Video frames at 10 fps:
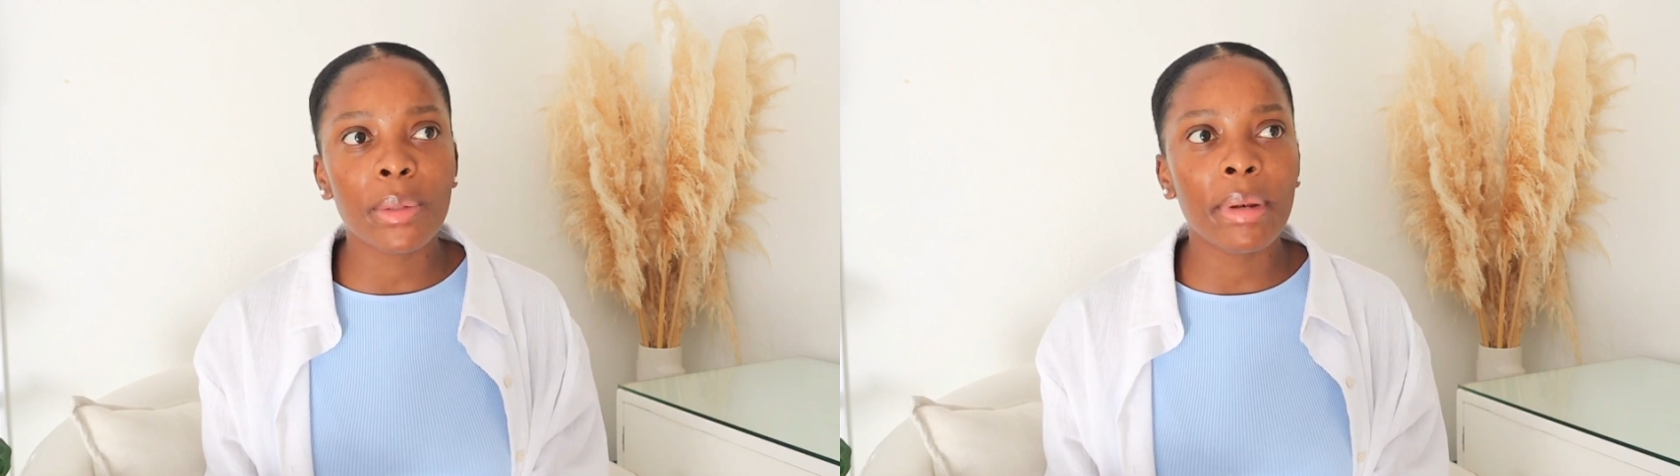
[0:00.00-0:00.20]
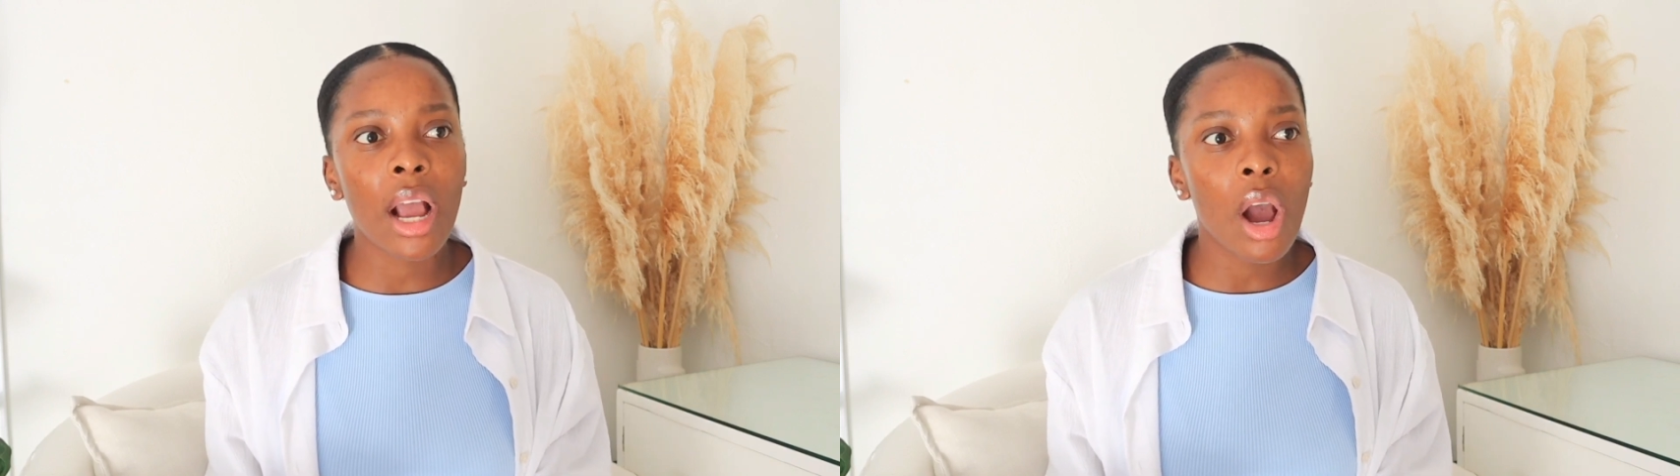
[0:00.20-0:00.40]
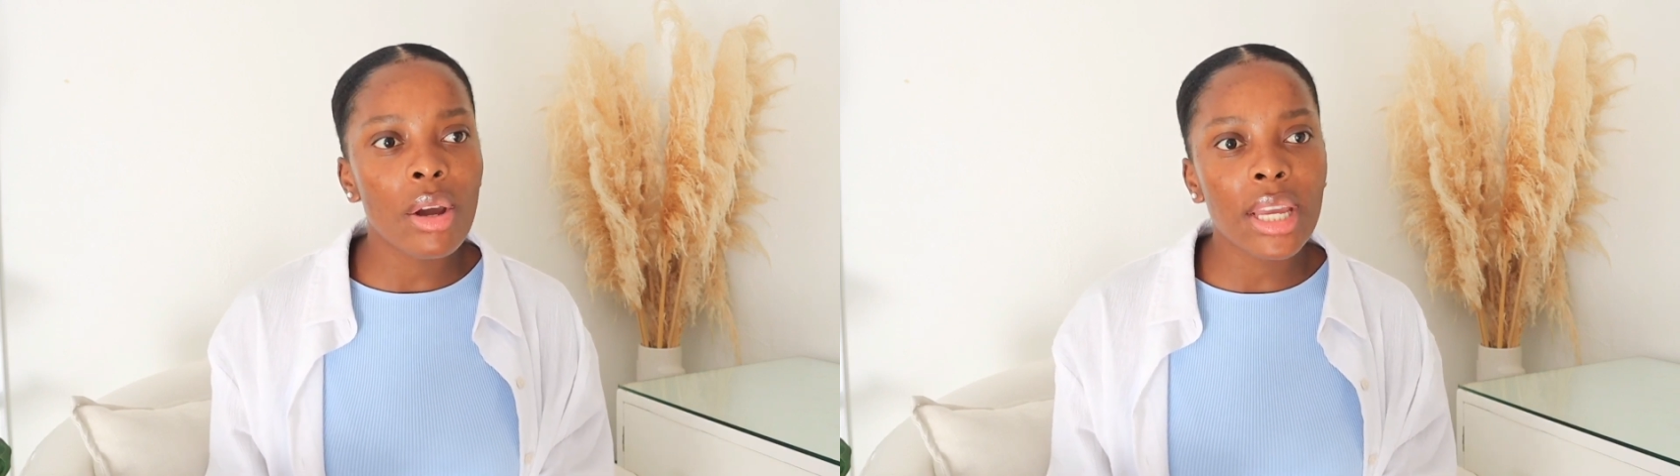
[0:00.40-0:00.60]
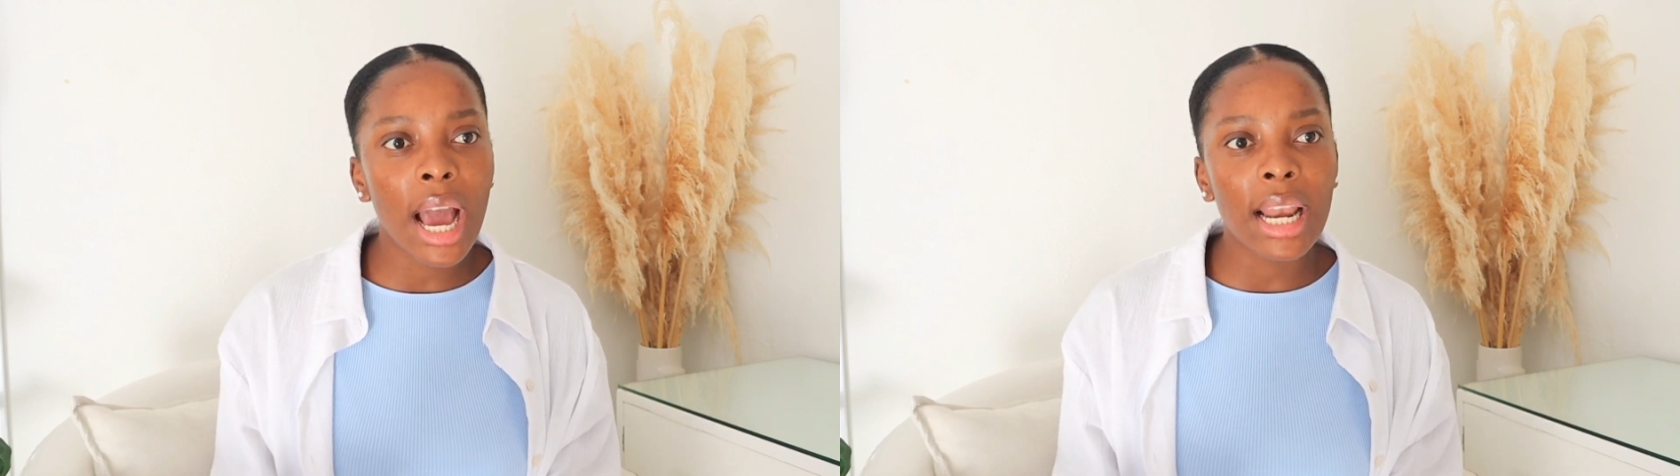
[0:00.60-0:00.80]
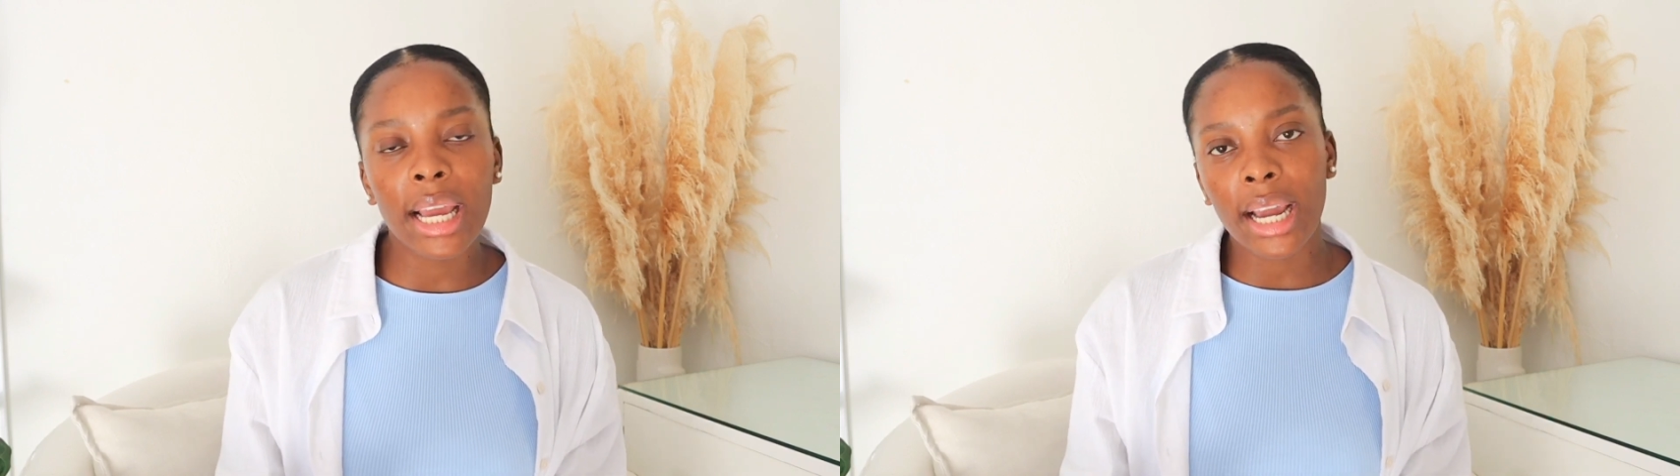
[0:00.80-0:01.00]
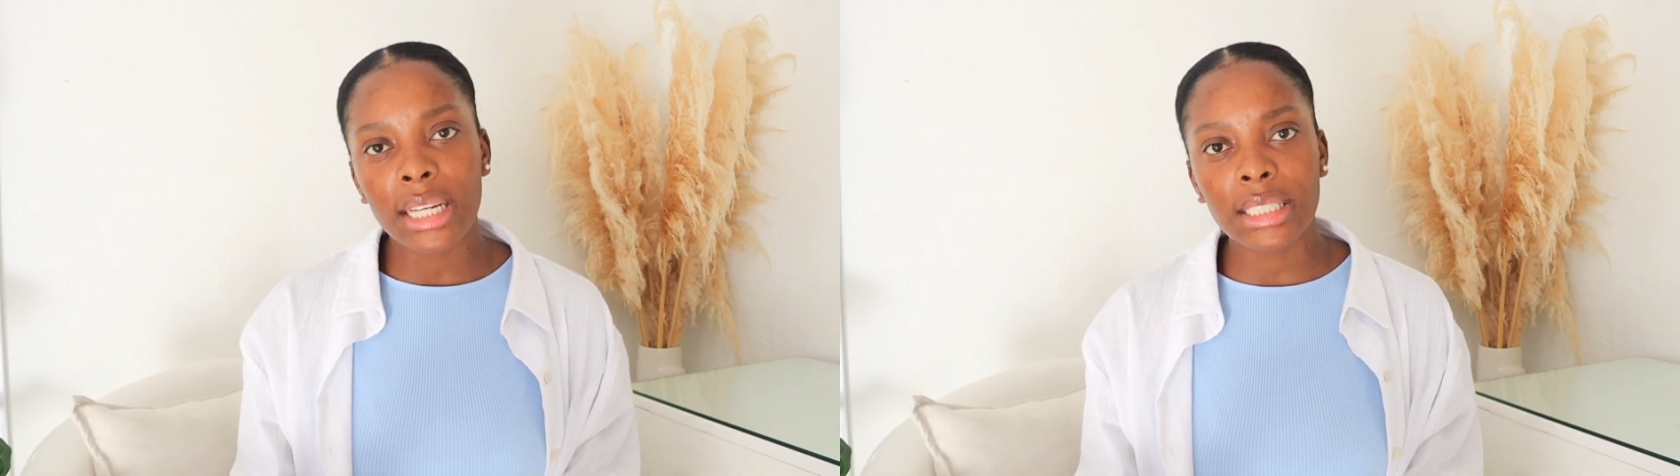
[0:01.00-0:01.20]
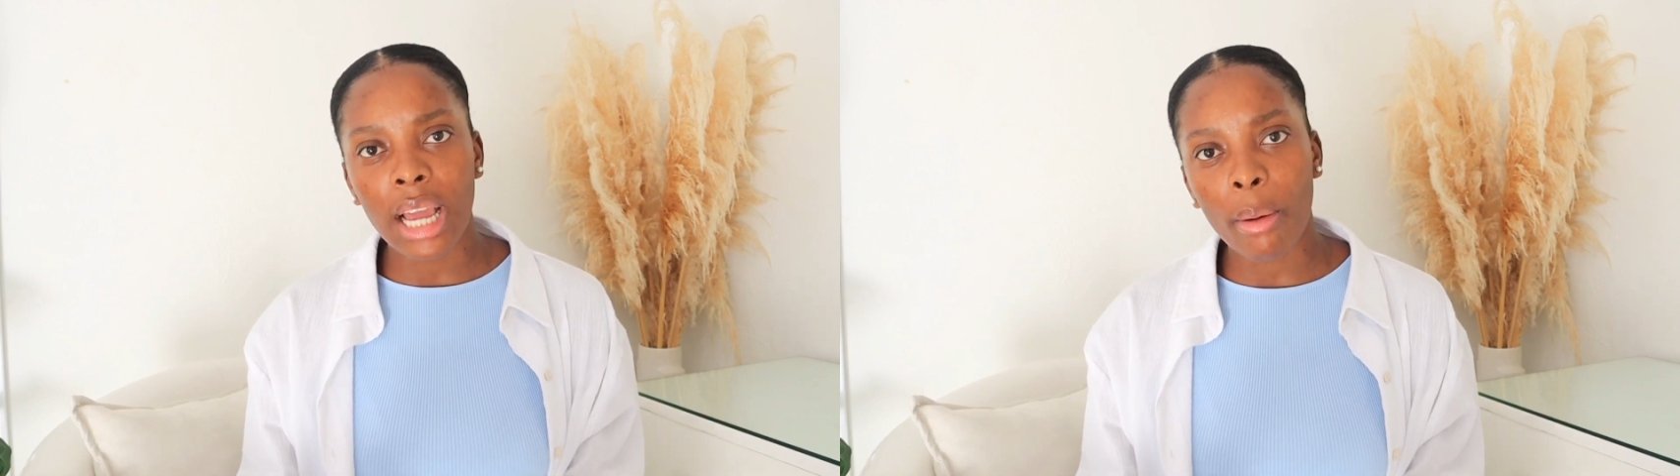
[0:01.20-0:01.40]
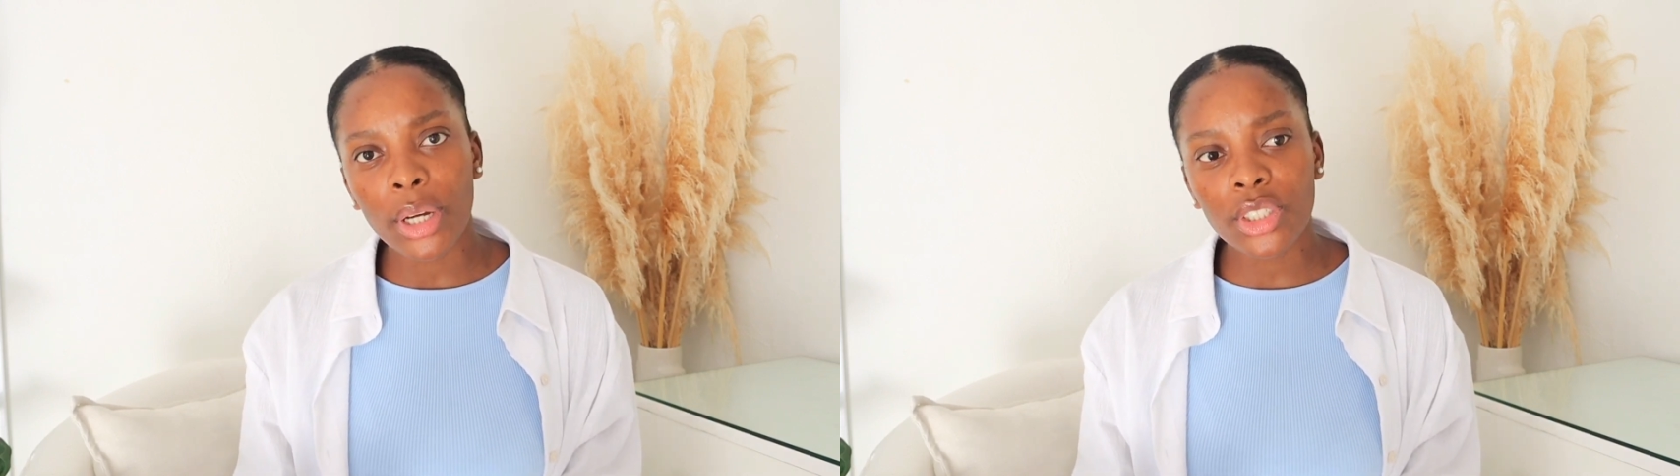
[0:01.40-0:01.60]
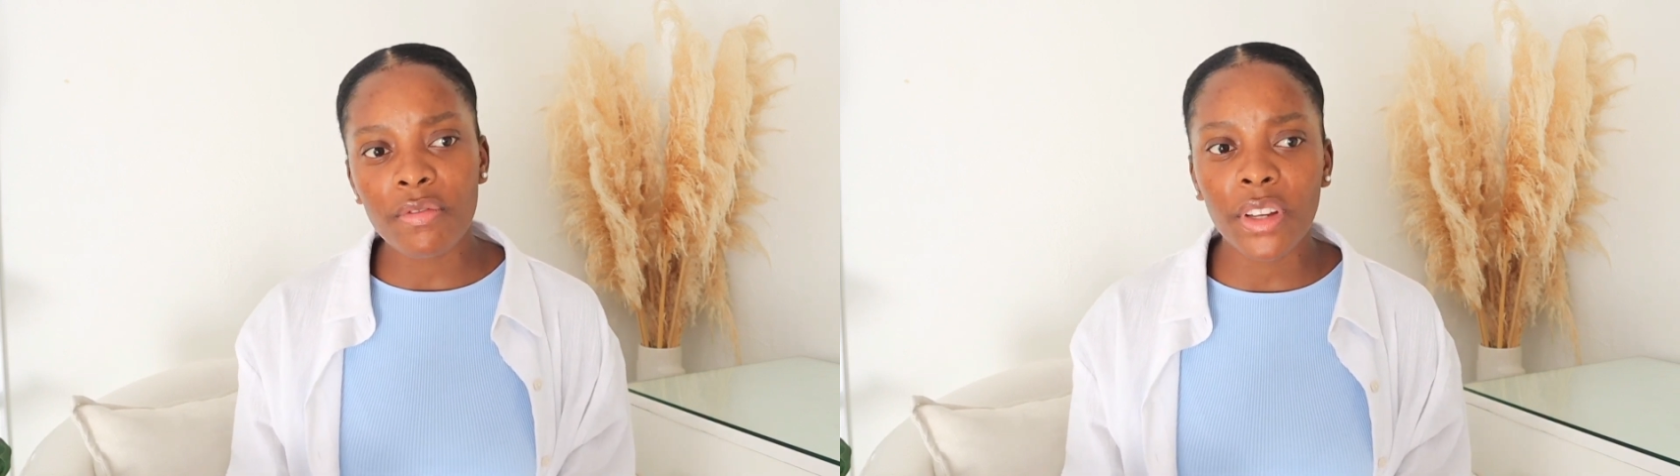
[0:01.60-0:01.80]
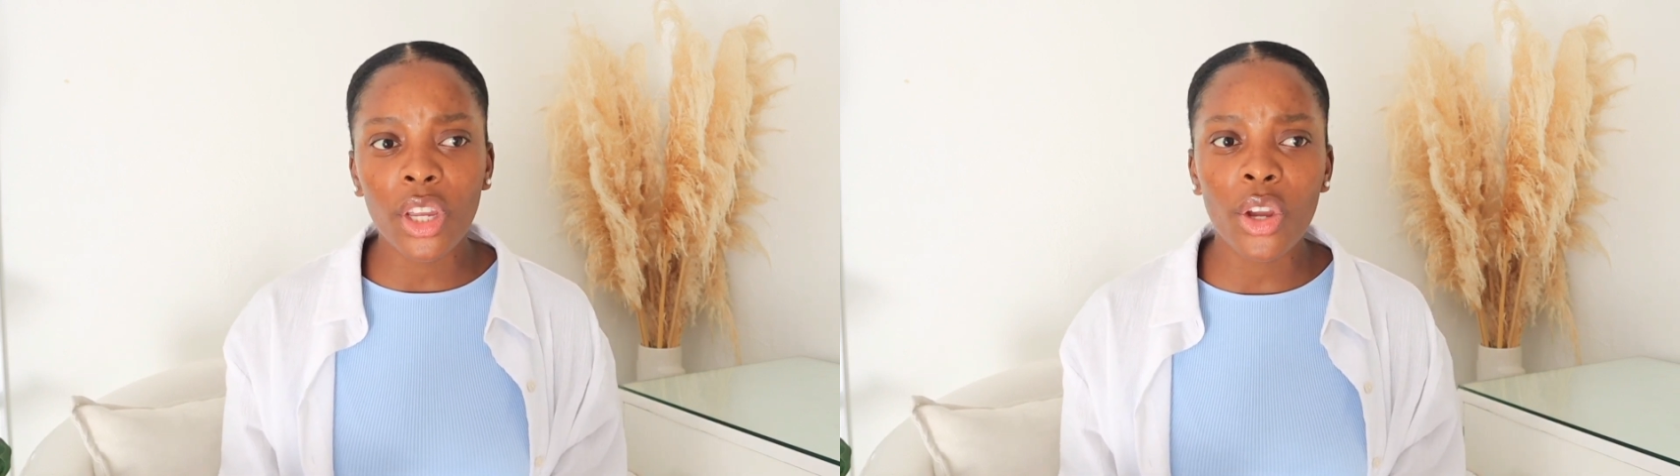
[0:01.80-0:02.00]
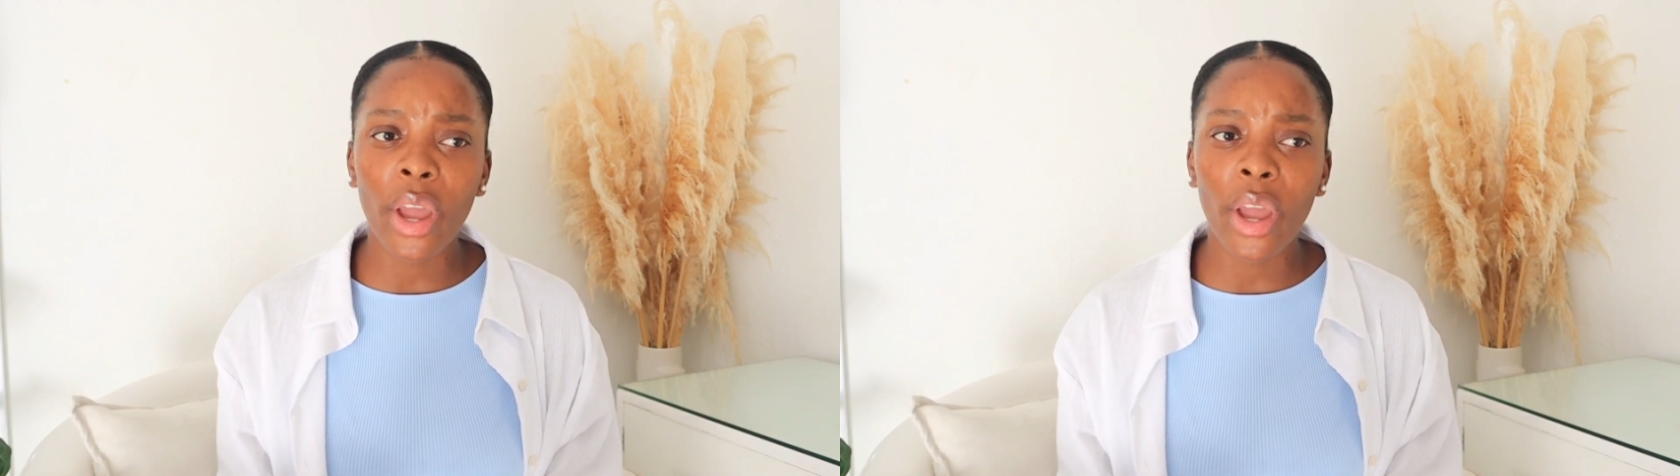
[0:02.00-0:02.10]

I'm like, oh yeah, like I watched your video,